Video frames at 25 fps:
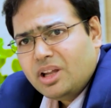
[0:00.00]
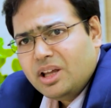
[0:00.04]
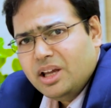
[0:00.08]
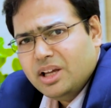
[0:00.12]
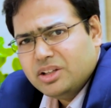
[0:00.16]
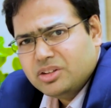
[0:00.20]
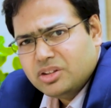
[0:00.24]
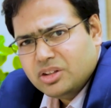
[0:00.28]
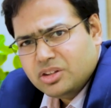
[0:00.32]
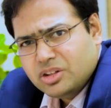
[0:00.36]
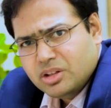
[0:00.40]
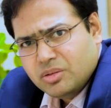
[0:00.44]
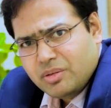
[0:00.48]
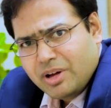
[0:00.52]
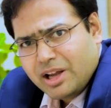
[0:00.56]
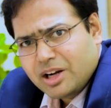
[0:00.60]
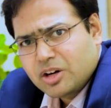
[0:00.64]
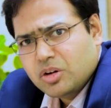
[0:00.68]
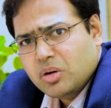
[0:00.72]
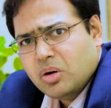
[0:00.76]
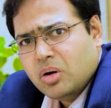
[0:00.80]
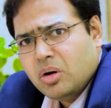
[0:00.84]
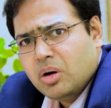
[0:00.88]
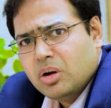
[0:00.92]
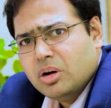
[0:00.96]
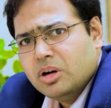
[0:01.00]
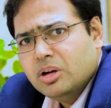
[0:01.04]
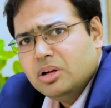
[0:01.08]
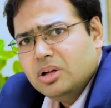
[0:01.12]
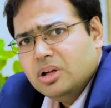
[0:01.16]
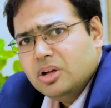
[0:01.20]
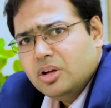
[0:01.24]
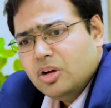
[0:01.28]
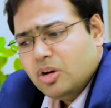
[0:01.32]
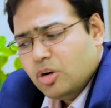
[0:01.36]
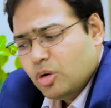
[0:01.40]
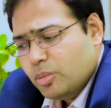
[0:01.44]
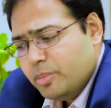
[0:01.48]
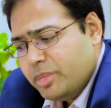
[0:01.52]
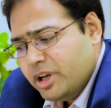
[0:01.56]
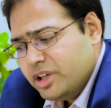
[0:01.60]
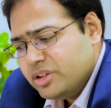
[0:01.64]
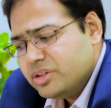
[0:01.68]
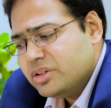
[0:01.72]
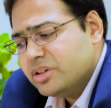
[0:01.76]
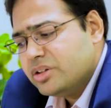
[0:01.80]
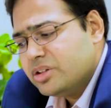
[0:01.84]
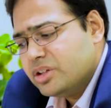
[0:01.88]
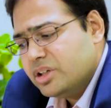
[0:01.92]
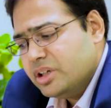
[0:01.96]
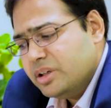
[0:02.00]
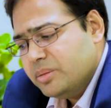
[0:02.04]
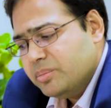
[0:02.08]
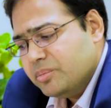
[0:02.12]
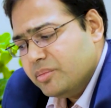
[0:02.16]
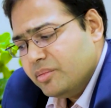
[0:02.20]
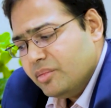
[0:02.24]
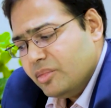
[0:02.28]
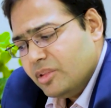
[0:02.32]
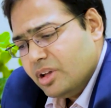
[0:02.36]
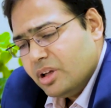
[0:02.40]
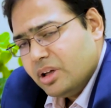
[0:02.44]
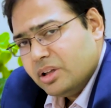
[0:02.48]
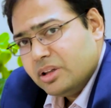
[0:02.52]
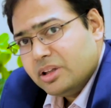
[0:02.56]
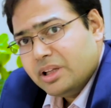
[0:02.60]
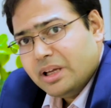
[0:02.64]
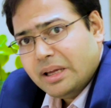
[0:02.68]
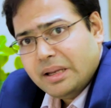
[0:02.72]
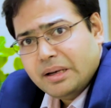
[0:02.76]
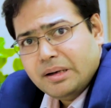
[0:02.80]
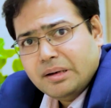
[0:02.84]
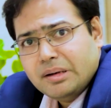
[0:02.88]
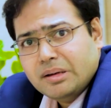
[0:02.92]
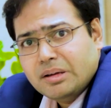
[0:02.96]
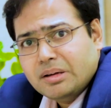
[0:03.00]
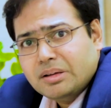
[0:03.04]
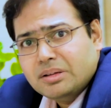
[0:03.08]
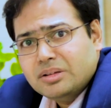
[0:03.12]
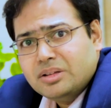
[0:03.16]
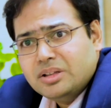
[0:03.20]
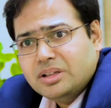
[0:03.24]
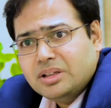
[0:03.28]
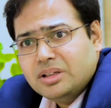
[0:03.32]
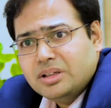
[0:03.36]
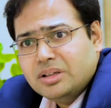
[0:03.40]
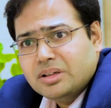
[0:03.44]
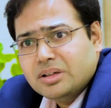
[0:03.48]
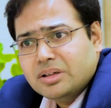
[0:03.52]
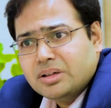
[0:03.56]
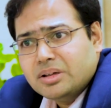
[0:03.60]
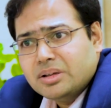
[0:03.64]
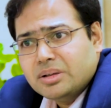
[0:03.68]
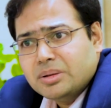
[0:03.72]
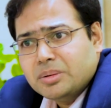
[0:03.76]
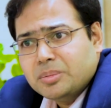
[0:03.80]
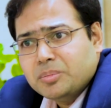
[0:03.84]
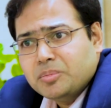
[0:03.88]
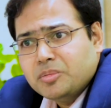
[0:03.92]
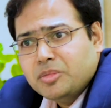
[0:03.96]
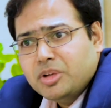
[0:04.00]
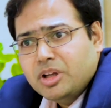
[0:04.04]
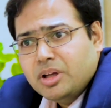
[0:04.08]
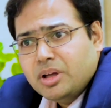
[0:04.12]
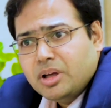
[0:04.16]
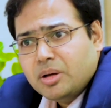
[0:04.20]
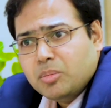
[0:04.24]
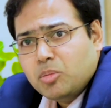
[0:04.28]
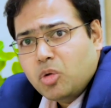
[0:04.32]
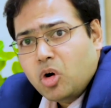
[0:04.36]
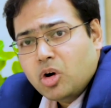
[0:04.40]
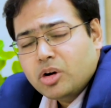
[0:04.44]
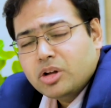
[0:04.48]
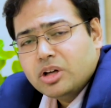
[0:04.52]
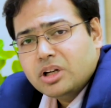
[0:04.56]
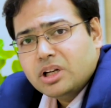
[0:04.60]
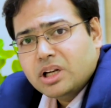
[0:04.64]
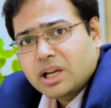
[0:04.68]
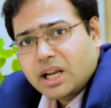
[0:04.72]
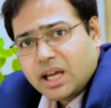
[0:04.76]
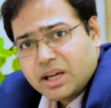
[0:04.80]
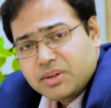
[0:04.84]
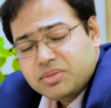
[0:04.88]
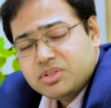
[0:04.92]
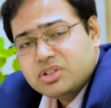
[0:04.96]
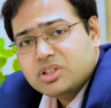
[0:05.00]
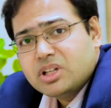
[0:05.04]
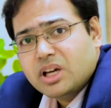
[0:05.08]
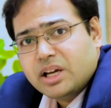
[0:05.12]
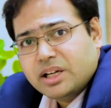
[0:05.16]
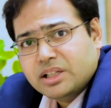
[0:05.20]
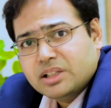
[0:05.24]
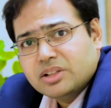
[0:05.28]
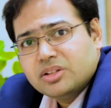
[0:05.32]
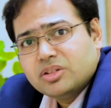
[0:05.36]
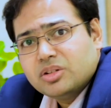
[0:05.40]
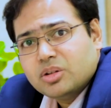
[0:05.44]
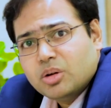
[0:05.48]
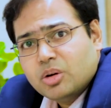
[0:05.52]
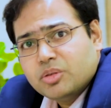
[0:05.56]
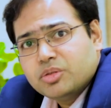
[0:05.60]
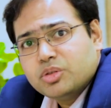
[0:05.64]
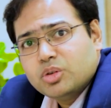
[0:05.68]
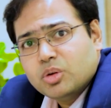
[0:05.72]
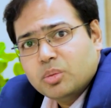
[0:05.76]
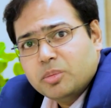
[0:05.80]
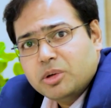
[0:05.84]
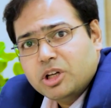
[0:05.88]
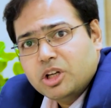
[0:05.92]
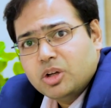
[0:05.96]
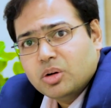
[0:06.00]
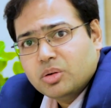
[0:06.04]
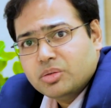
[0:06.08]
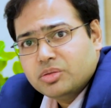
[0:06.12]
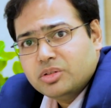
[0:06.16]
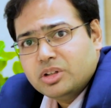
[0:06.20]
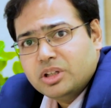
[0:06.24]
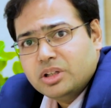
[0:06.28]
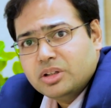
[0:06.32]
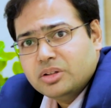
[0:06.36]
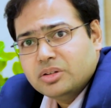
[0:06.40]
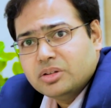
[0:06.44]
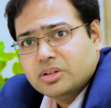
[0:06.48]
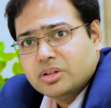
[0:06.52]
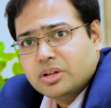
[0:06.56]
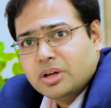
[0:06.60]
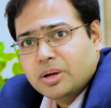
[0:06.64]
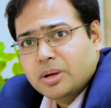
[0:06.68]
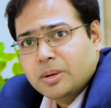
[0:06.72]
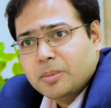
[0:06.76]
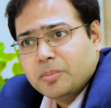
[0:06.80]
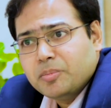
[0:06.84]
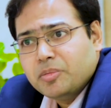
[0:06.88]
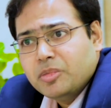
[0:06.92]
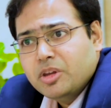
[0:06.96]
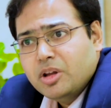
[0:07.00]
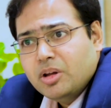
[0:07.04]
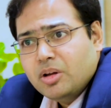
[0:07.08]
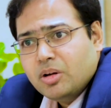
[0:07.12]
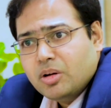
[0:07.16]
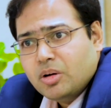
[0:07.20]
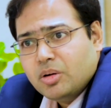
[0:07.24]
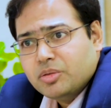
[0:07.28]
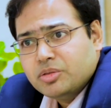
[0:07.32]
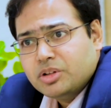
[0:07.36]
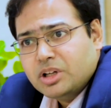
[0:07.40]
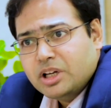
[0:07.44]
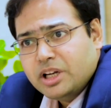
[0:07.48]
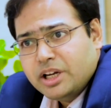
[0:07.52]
excessive alcohol, obesity, then the modern lifestyles of so many of these of the